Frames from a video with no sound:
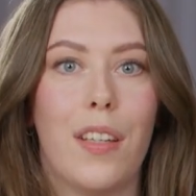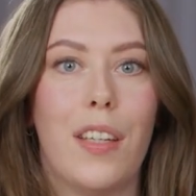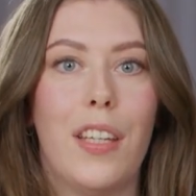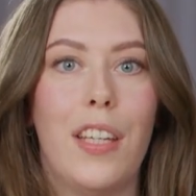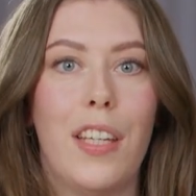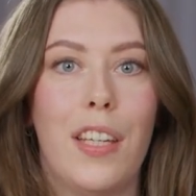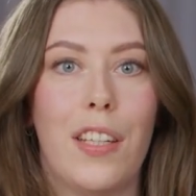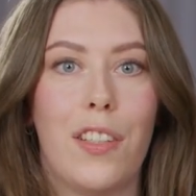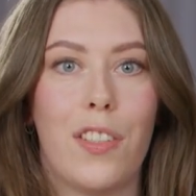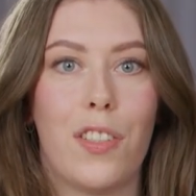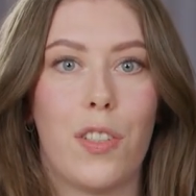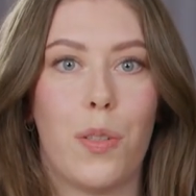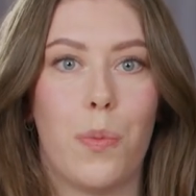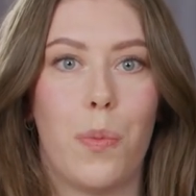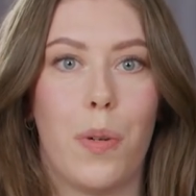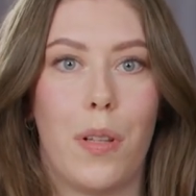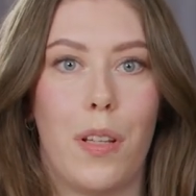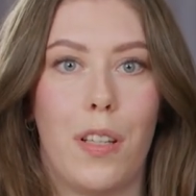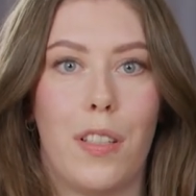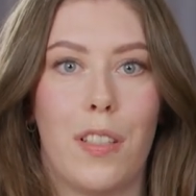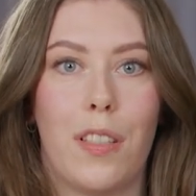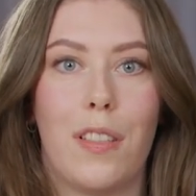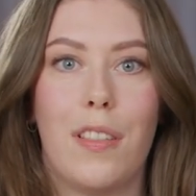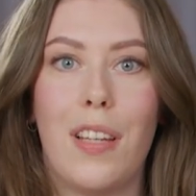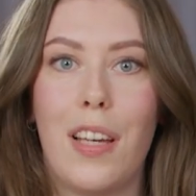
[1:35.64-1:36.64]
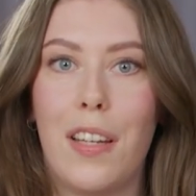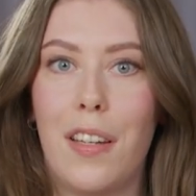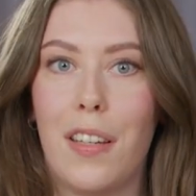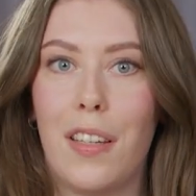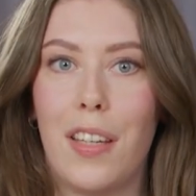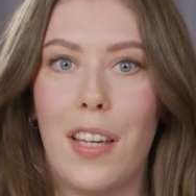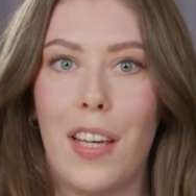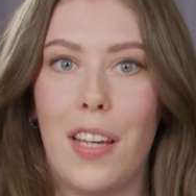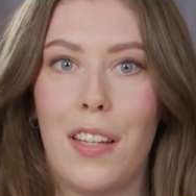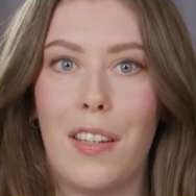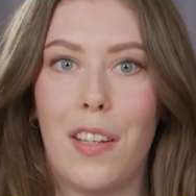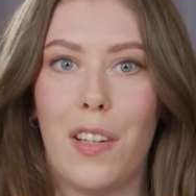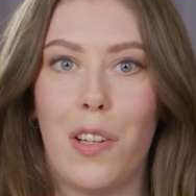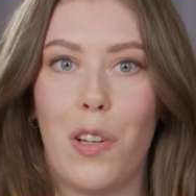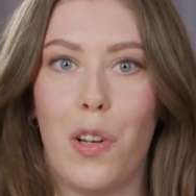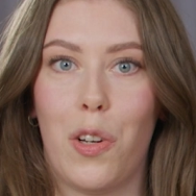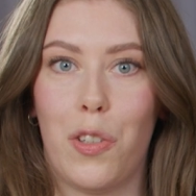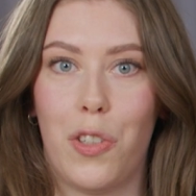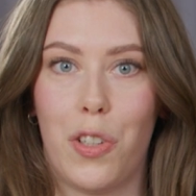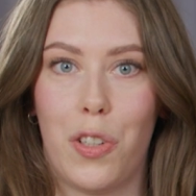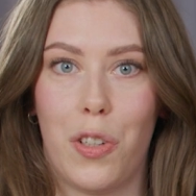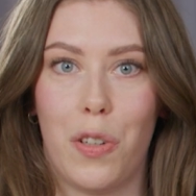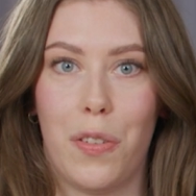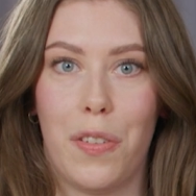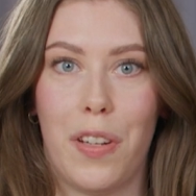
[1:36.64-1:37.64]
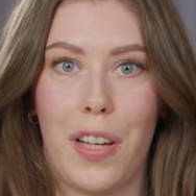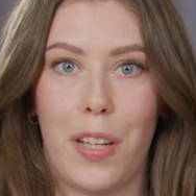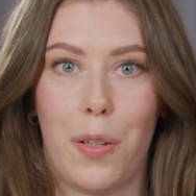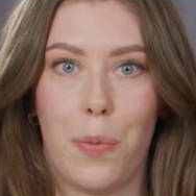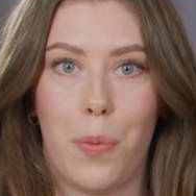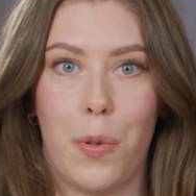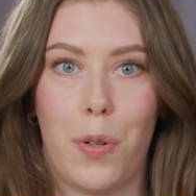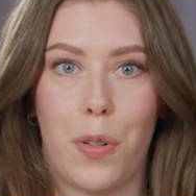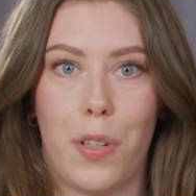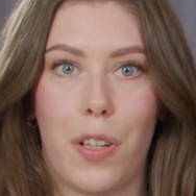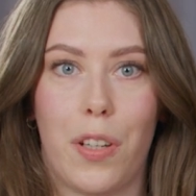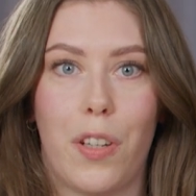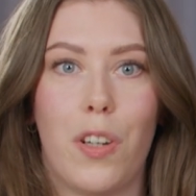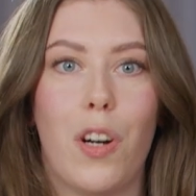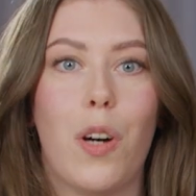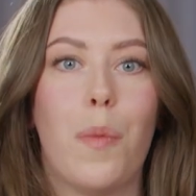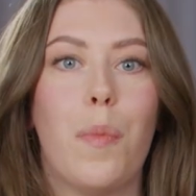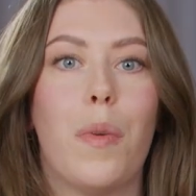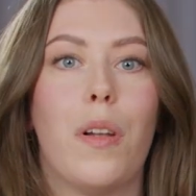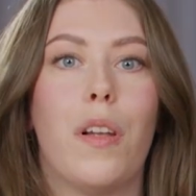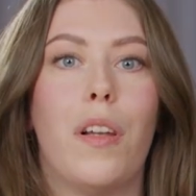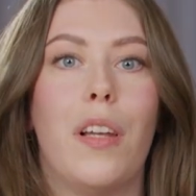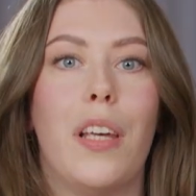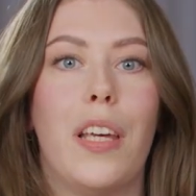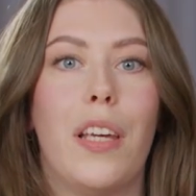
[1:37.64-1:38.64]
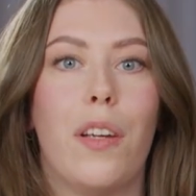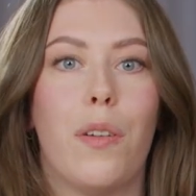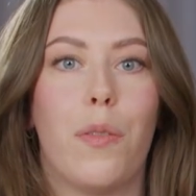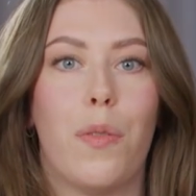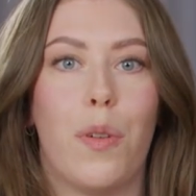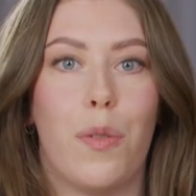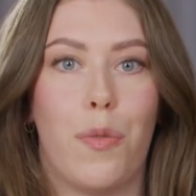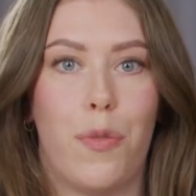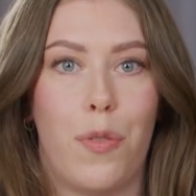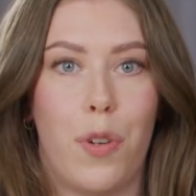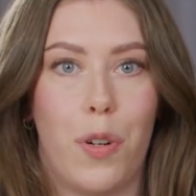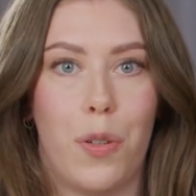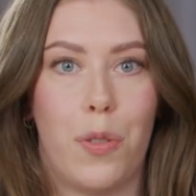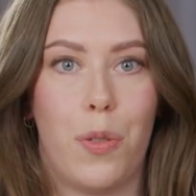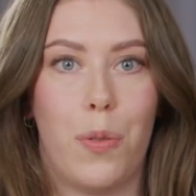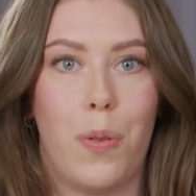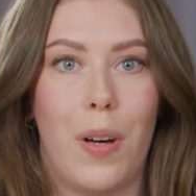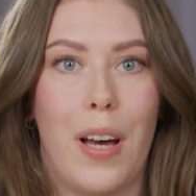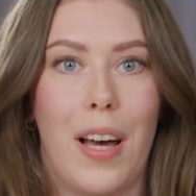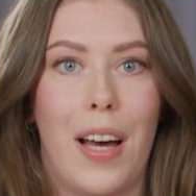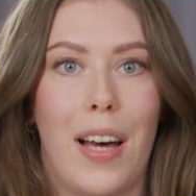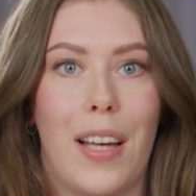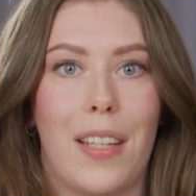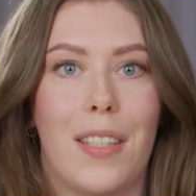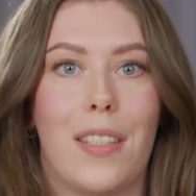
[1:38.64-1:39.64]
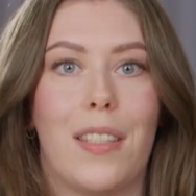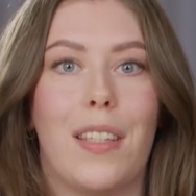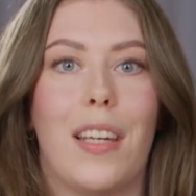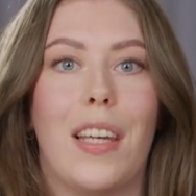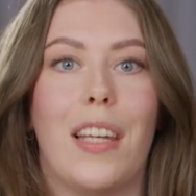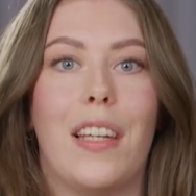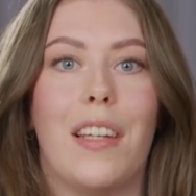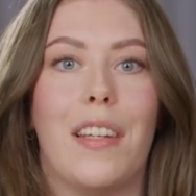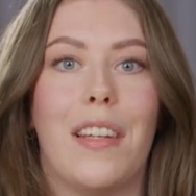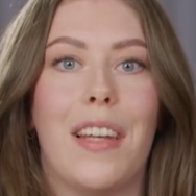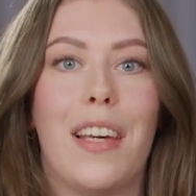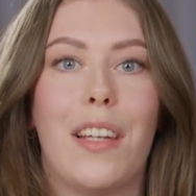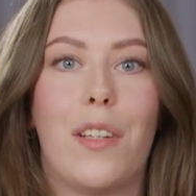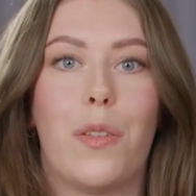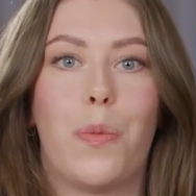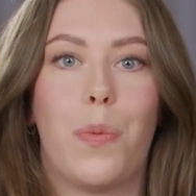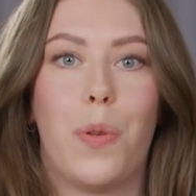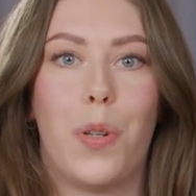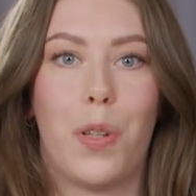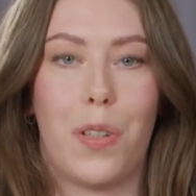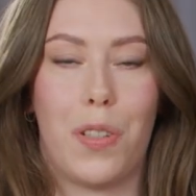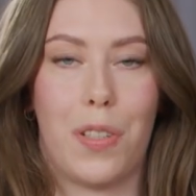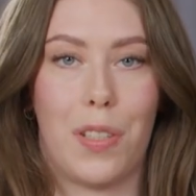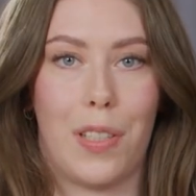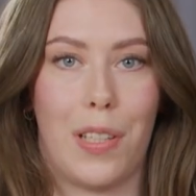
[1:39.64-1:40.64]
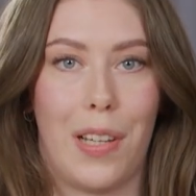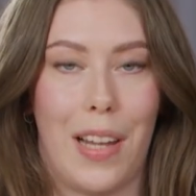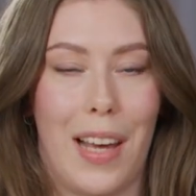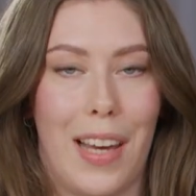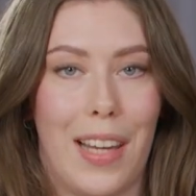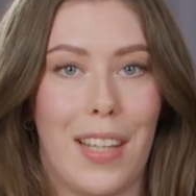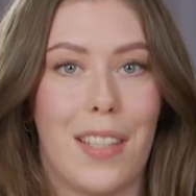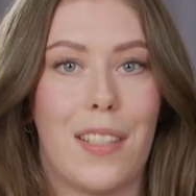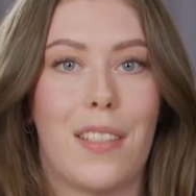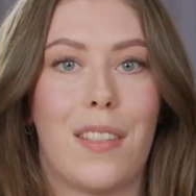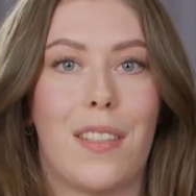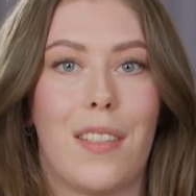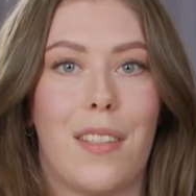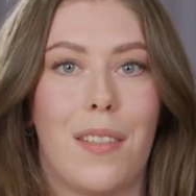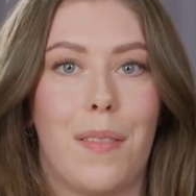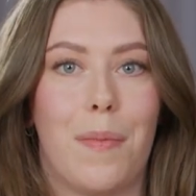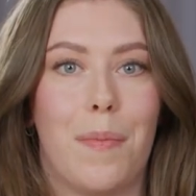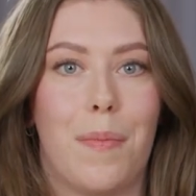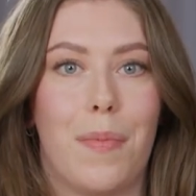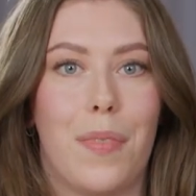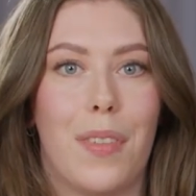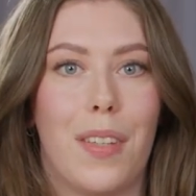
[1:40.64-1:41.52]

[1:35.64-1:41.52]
each with its dedicated logical network commonly referred to as a network slice.